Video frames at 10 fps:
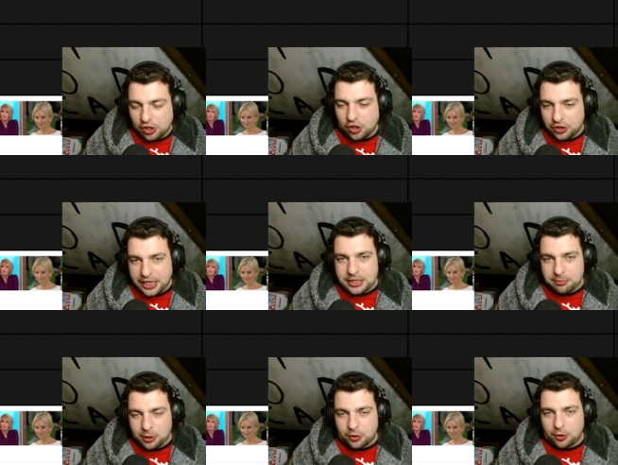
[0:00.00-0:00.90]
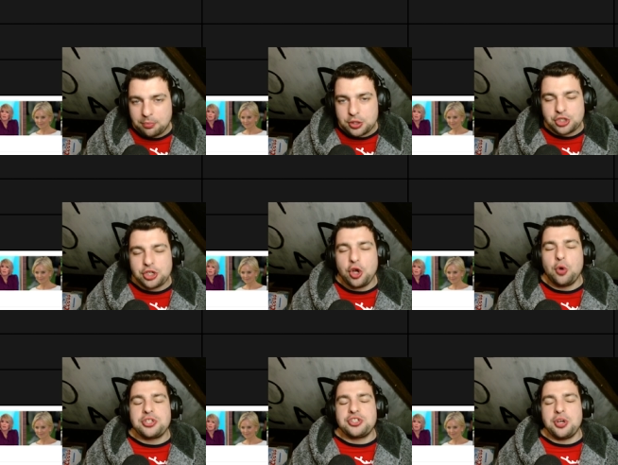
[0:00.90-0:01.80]
on it anymore, but she'd
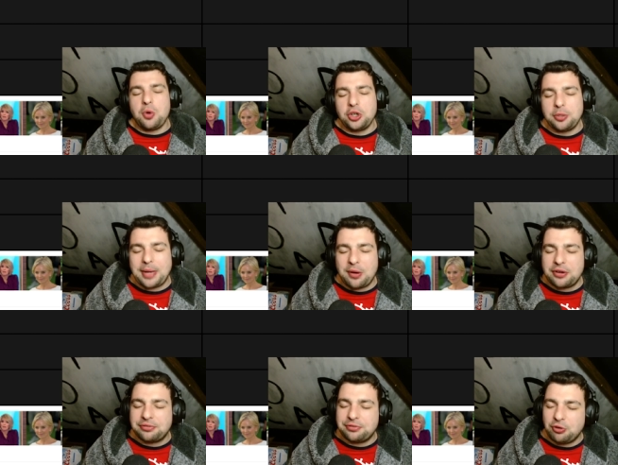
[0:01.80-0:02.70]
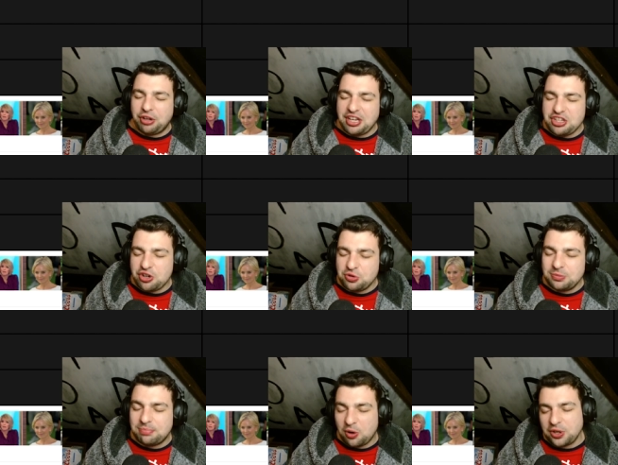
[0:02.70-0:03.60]
always go on about a fucking young
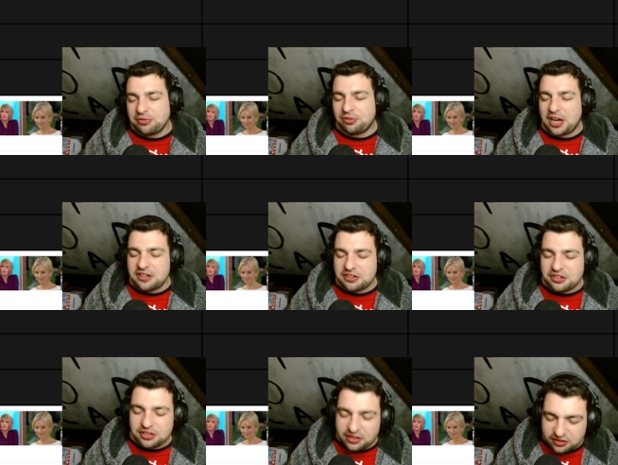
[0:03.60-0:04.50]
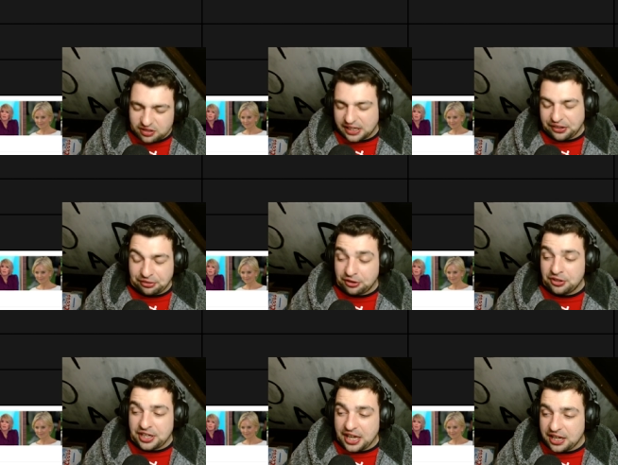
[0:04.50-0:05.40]
boyfriend. It's like a
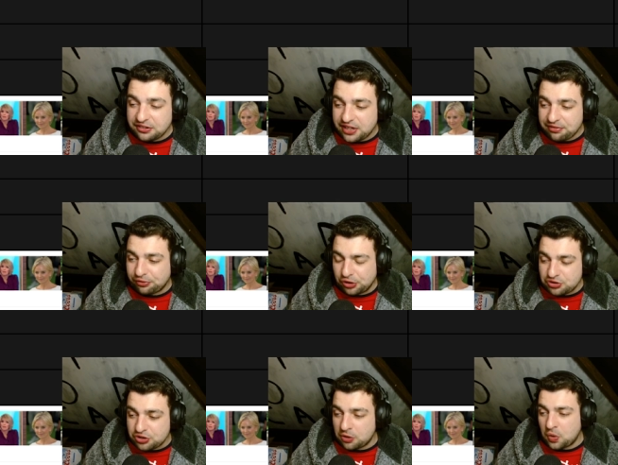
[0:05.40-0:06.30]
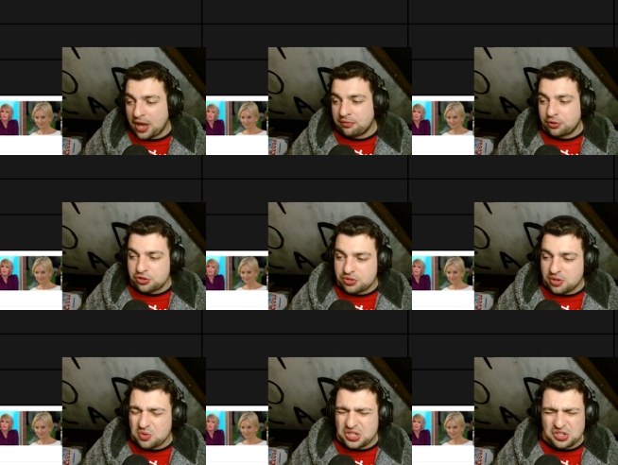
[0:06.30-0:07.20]
30-year difference or whatever, and she was
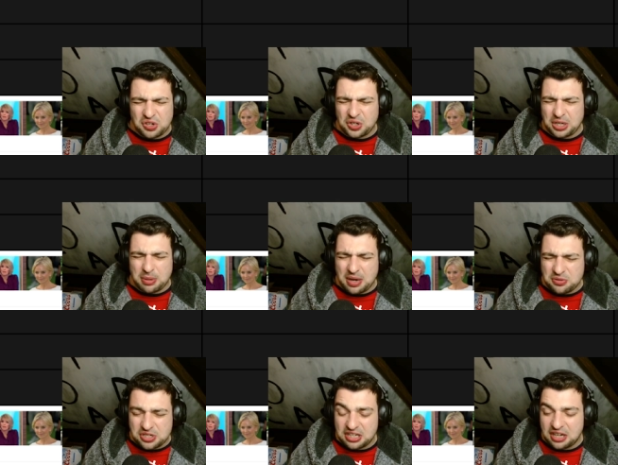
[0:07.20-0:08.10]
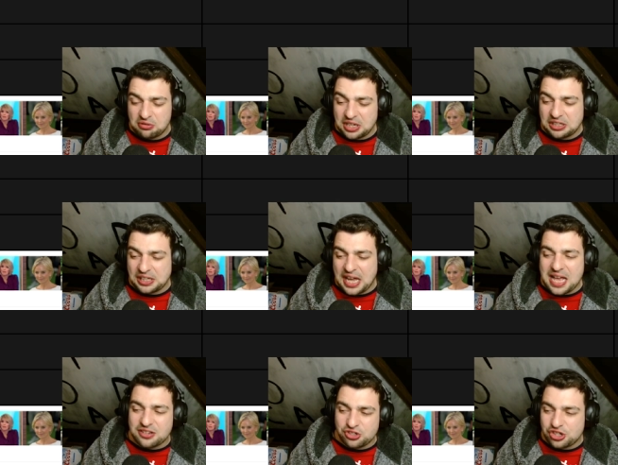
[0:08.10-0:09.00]
always talking about how she'd get her wrinkly
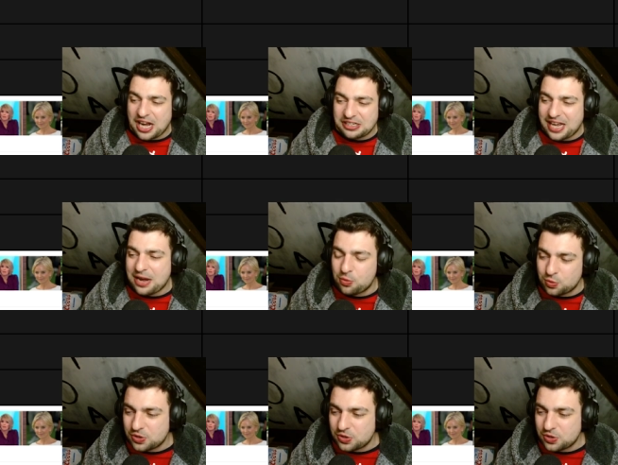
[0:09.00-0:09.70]
ass shagged out.